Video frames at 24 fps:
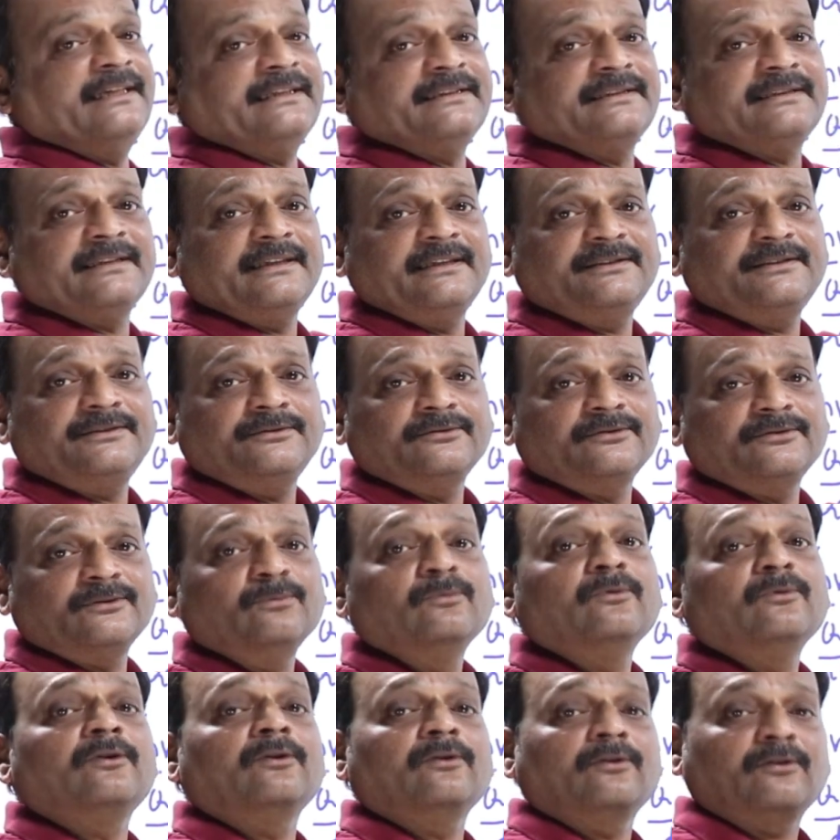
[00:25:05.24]
X-rays used.
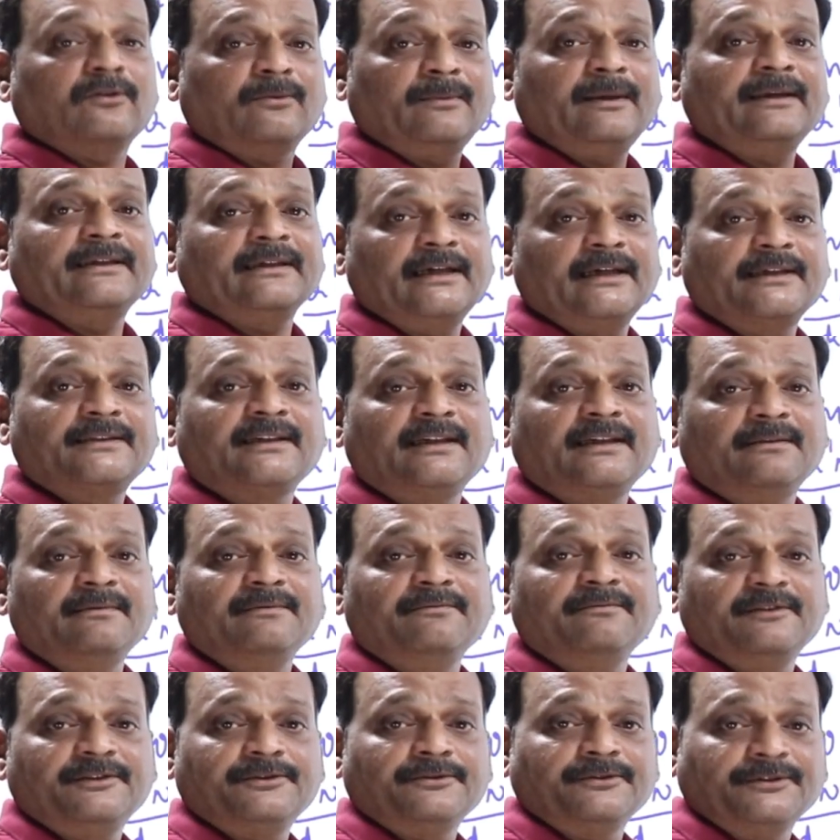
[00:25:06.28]
Monochromatic X-ray
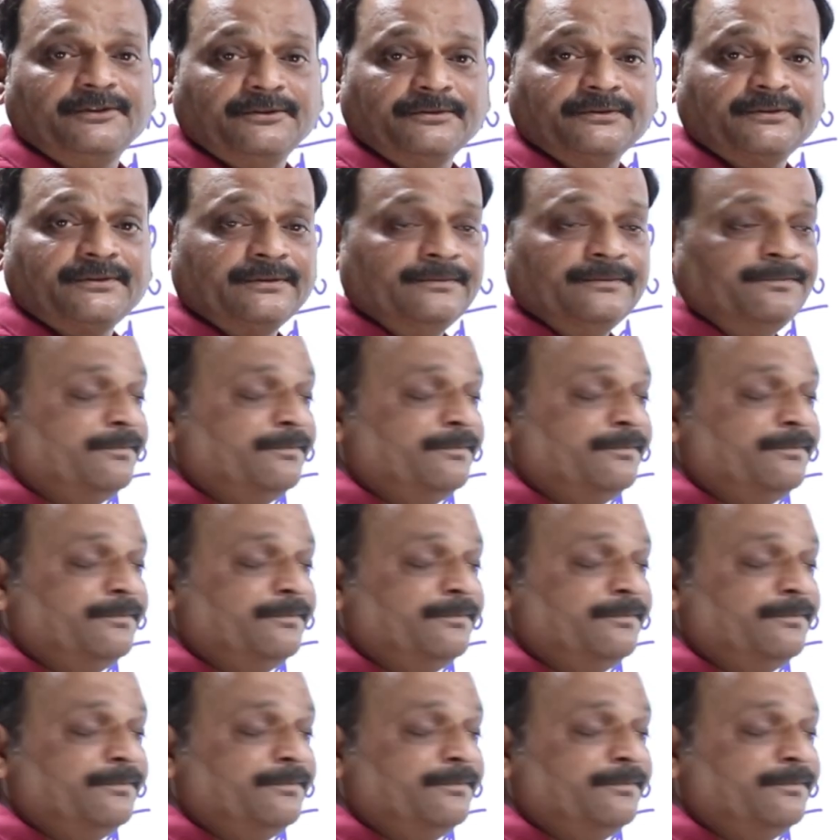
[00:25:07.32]
beam we should use.